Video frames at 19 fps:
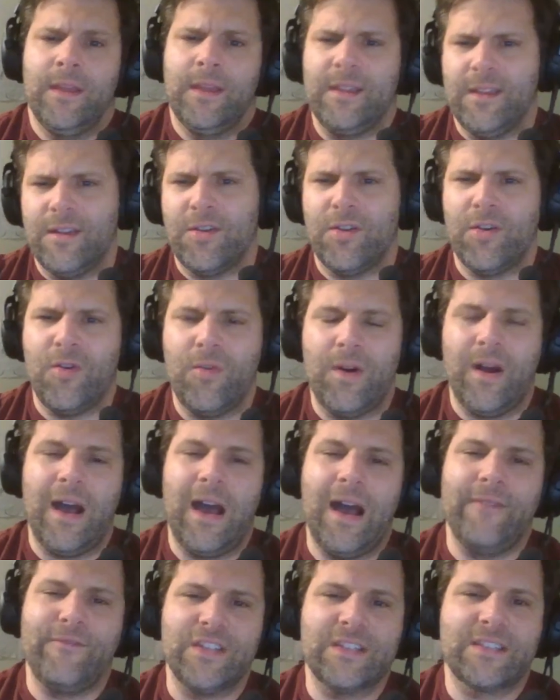
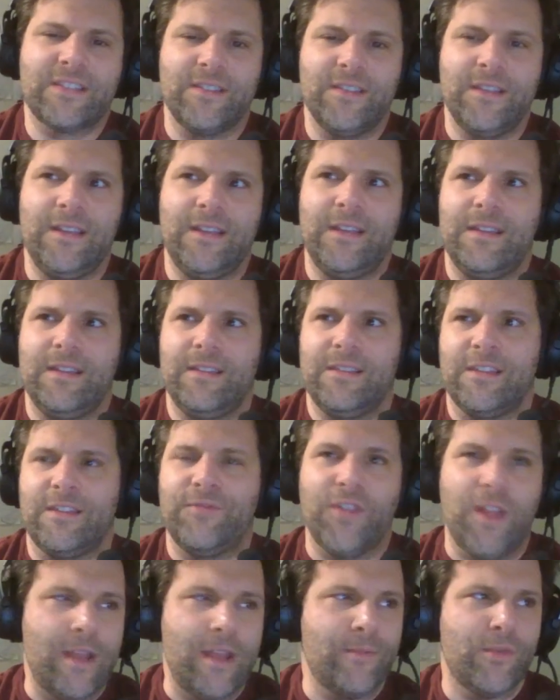Obviously the
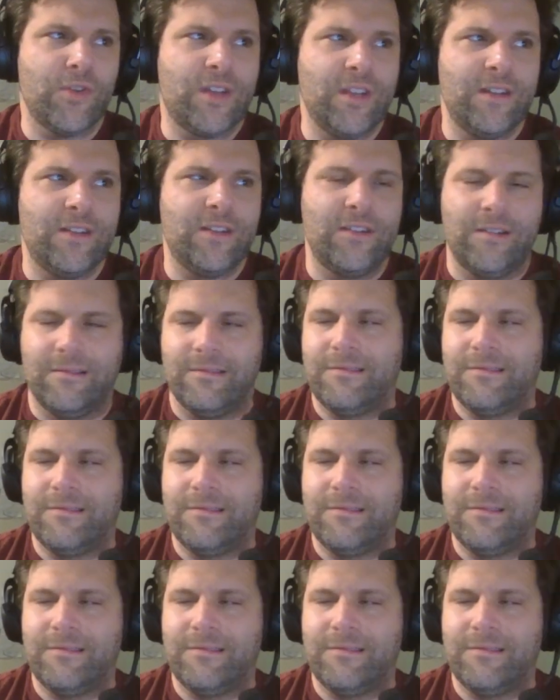flamer can